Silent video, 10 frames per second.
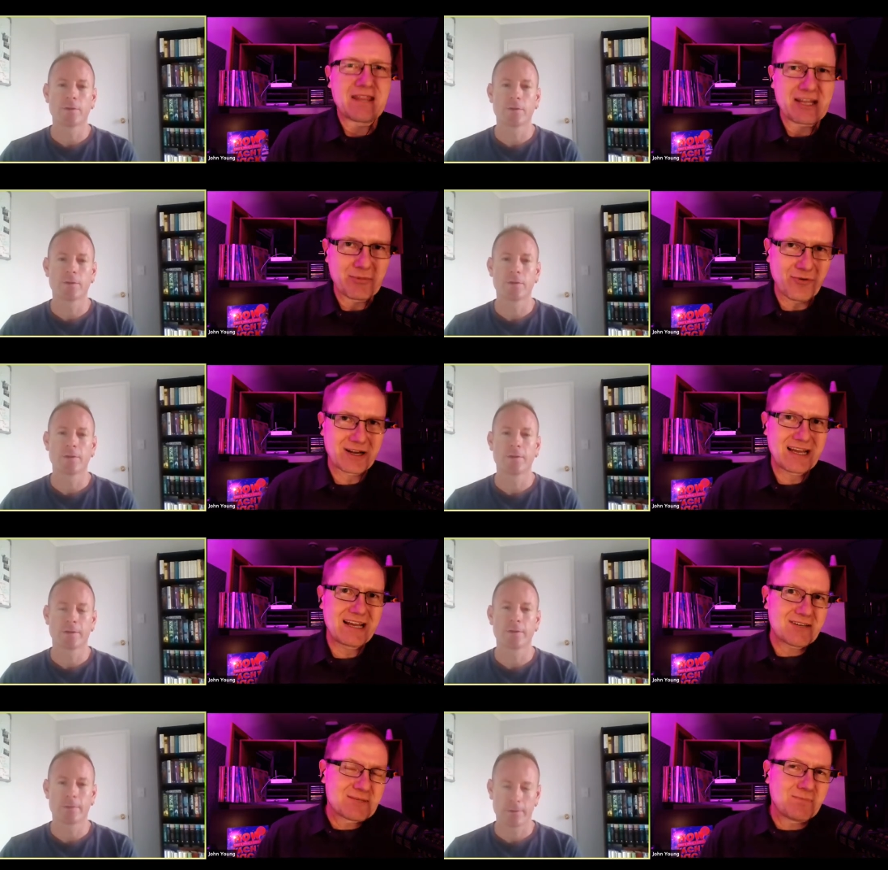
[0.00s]
Speaker 1: there before, kind of
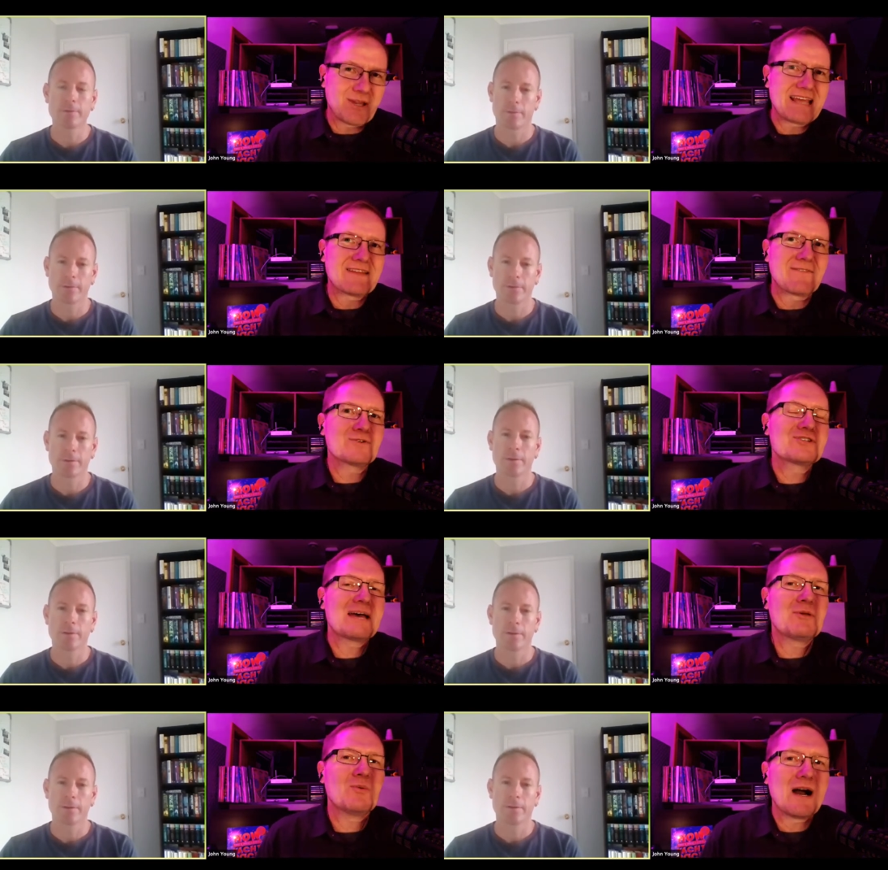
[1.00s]
explain the first time
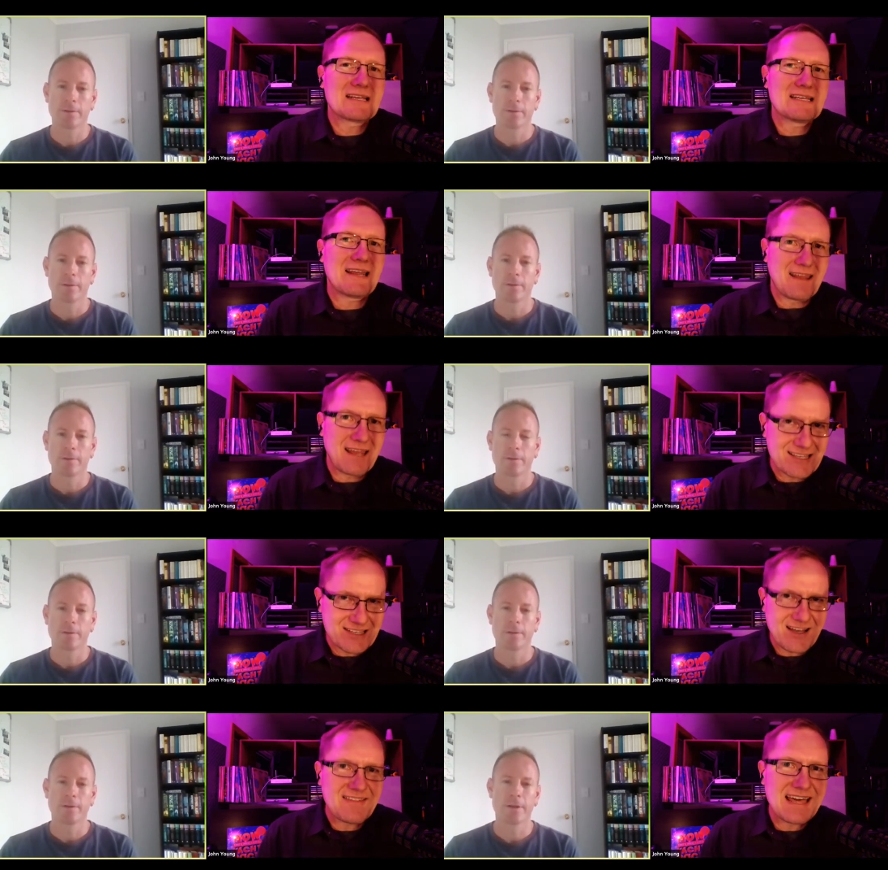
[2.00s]
you walked in and
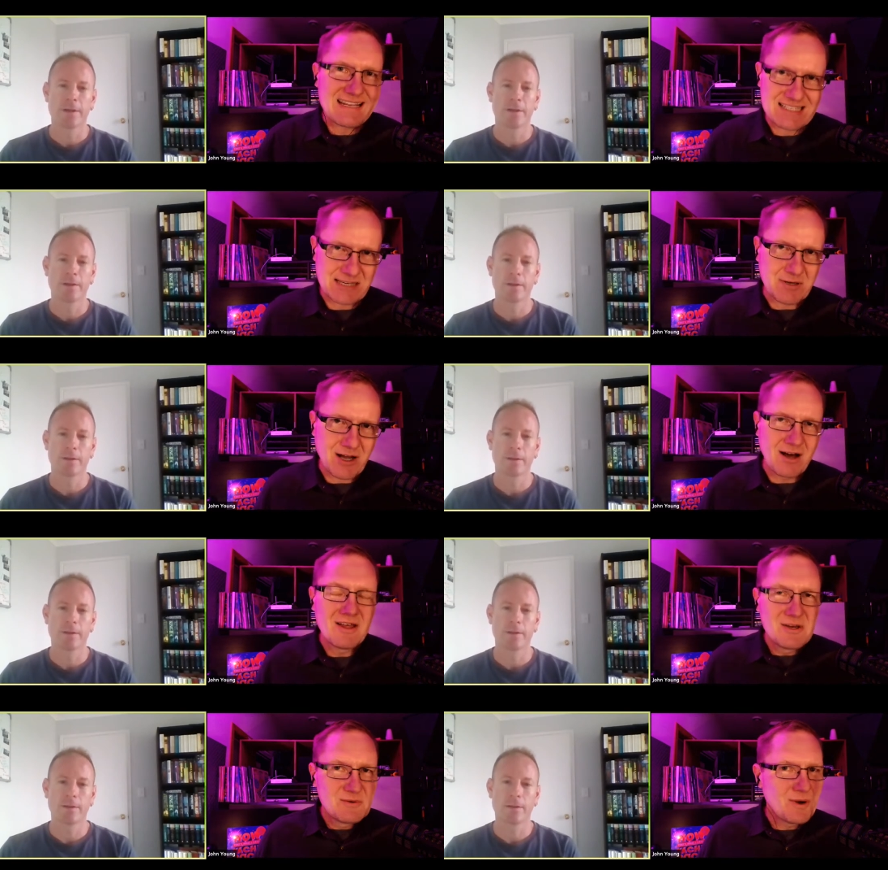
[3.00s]
saw that exhibit hall.
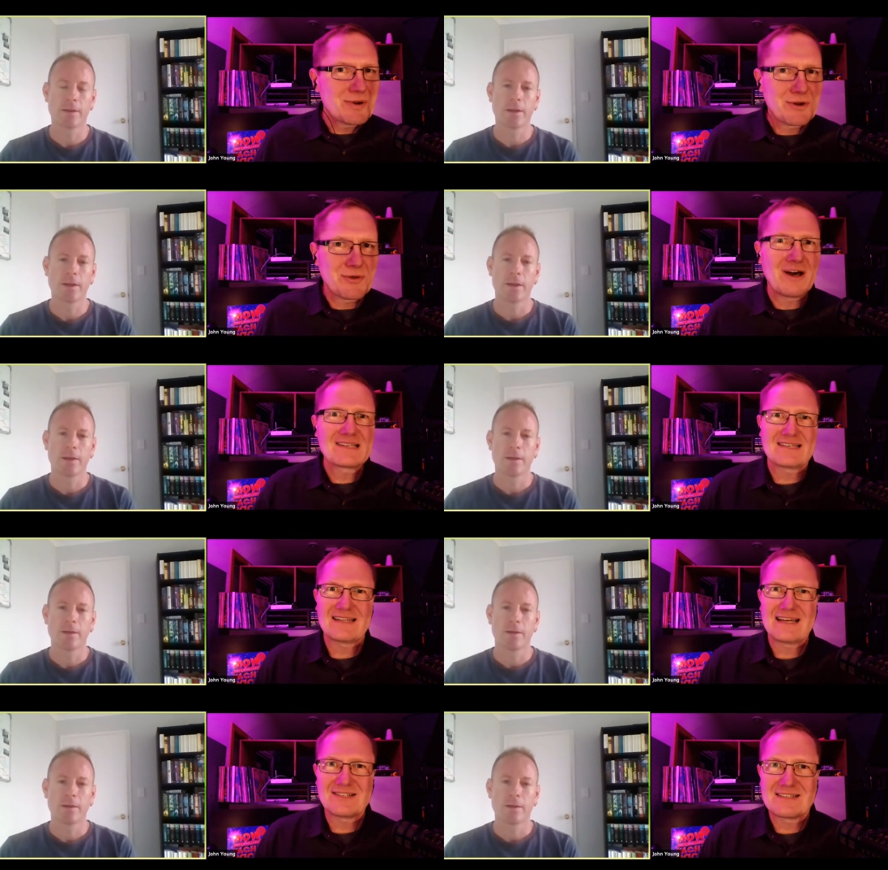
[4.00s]
What were your thoughts on
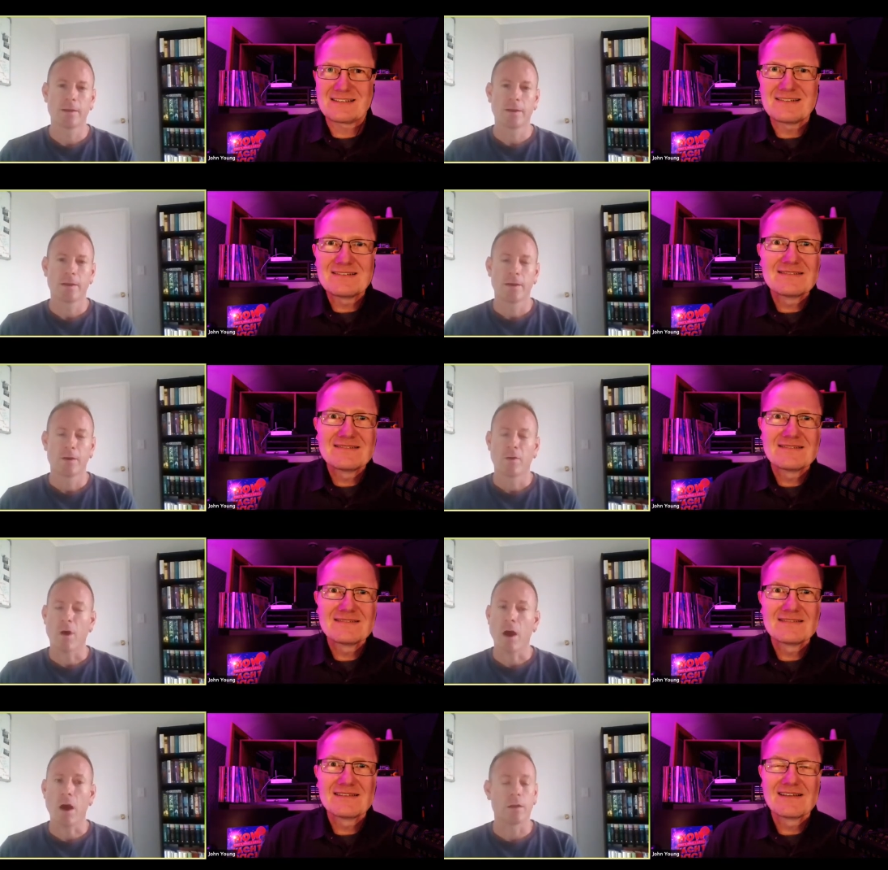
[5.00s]
that, Justin?
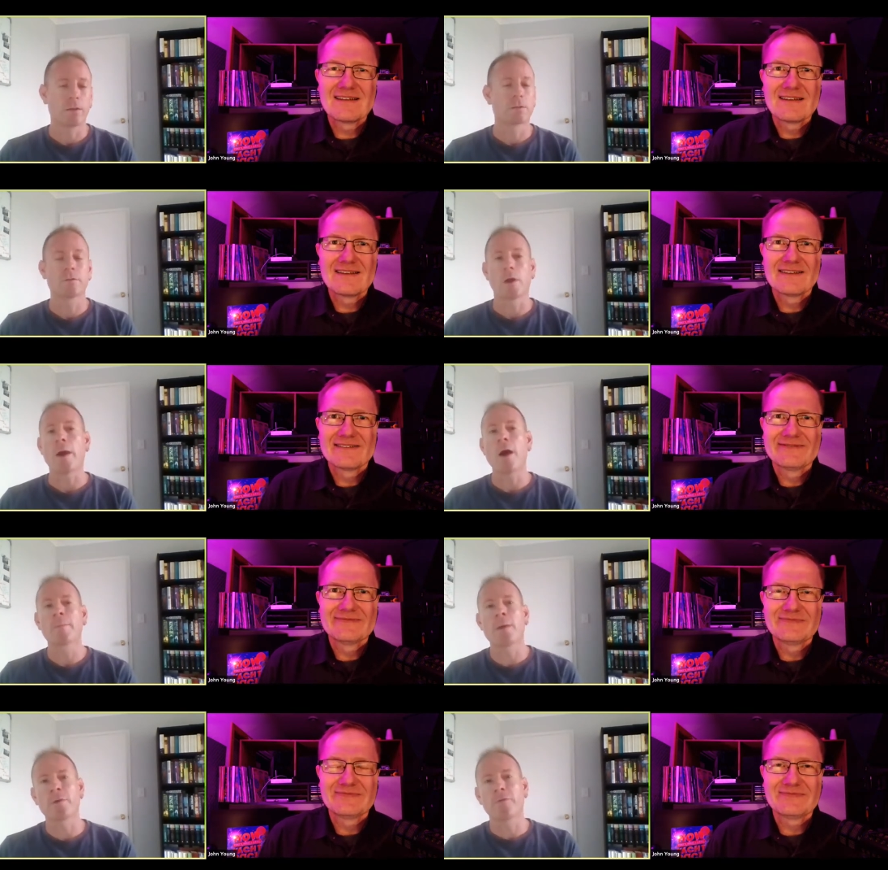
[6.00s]
Speaker 2: Oh, look,
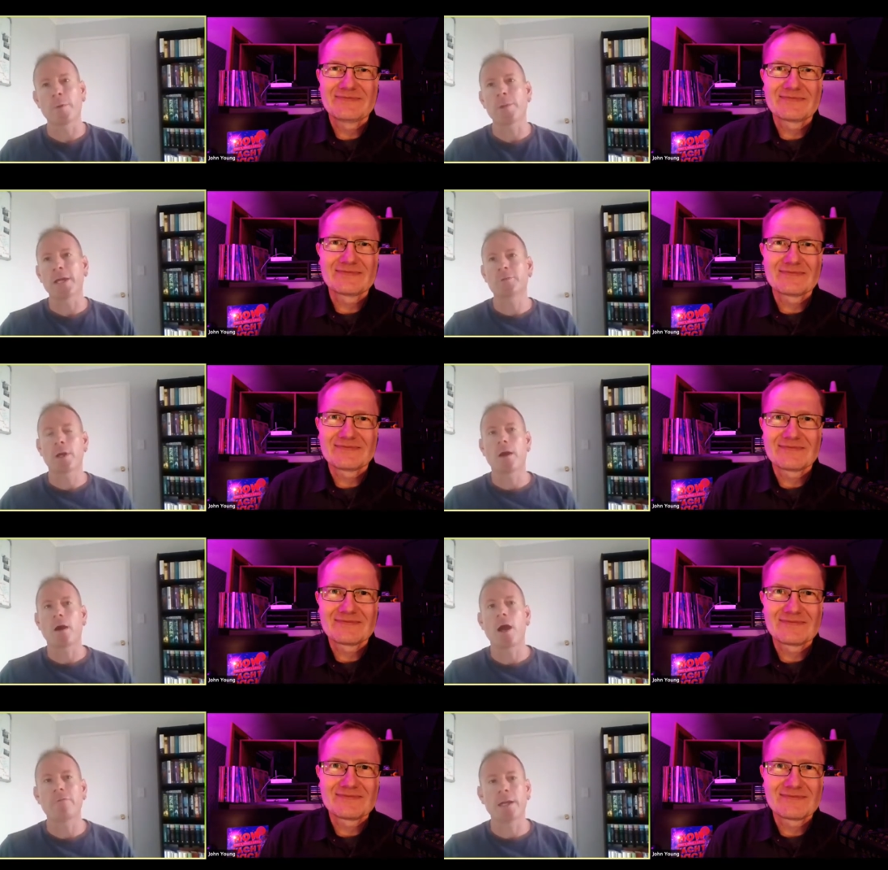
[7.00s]
I'm coming from a place
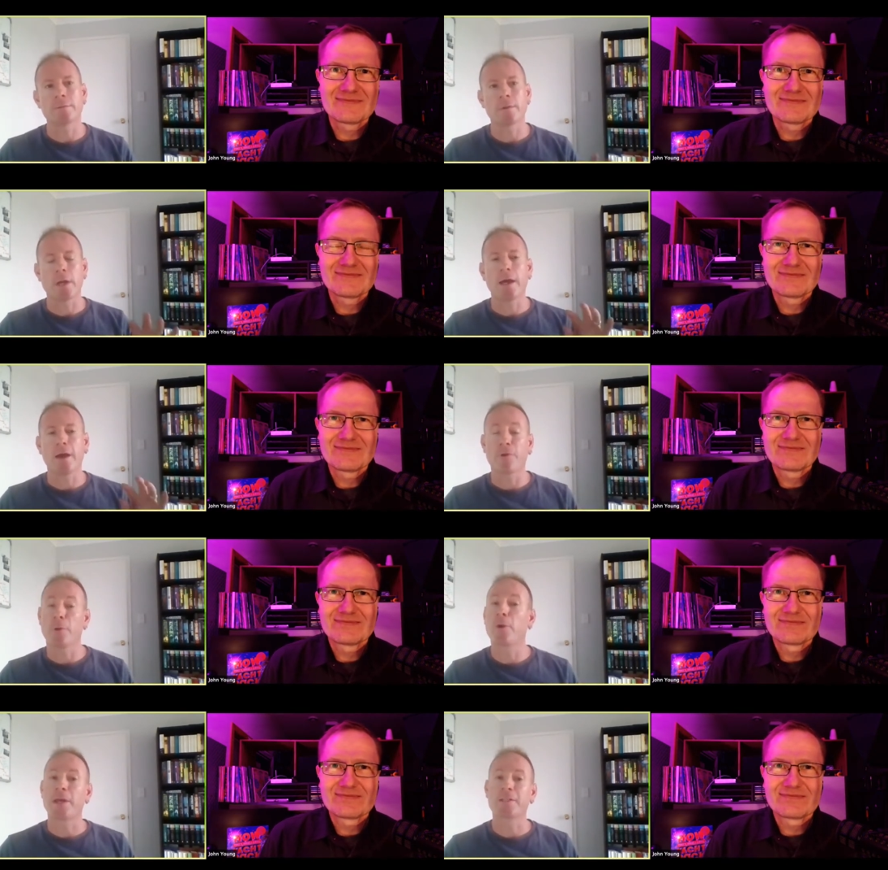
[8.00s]
where I run uh, a
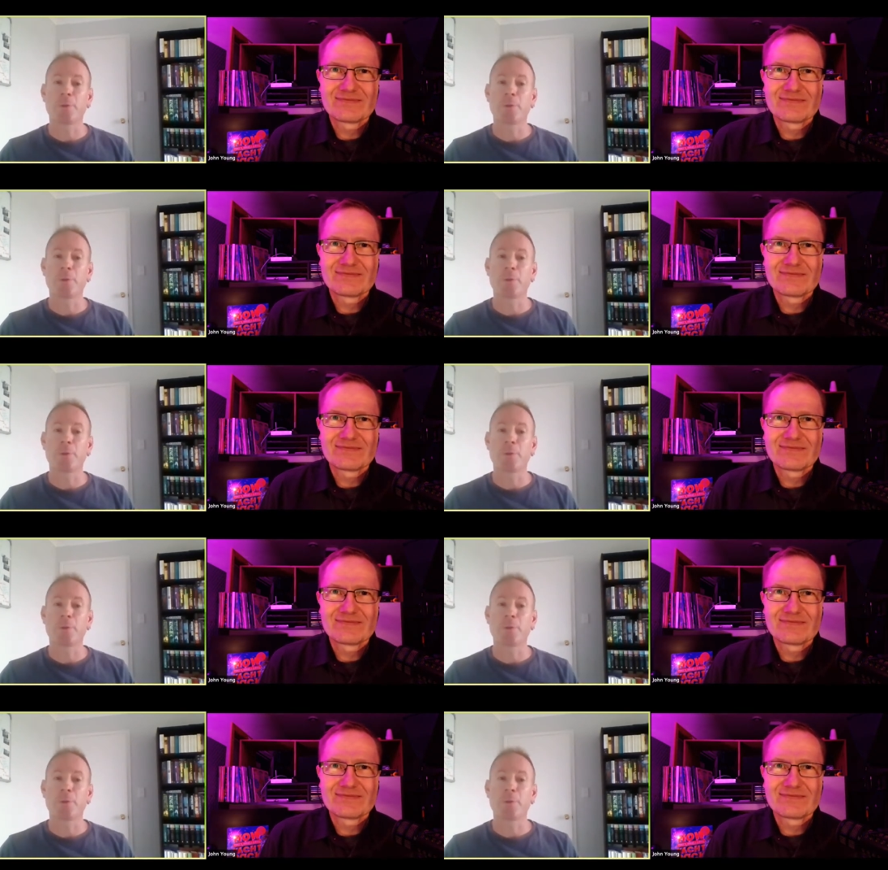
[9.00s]
photo booth